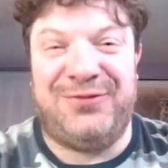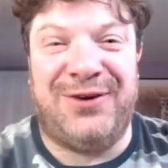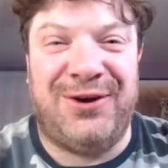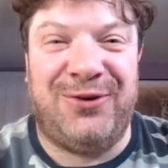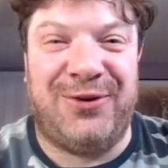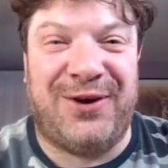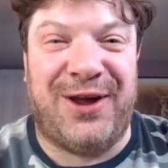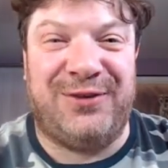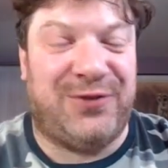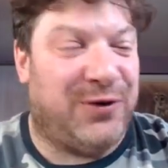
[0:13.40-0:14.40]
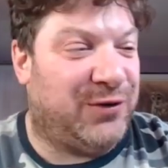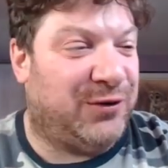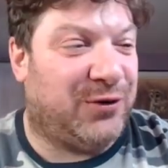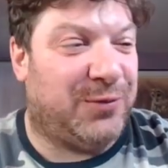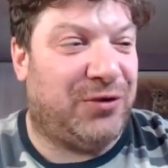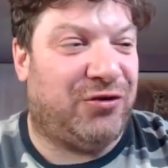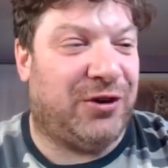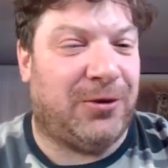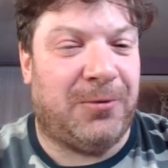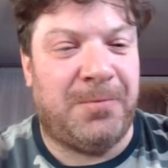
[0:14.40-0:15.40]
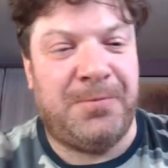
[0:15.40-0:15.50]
your guys' favorites on my channel.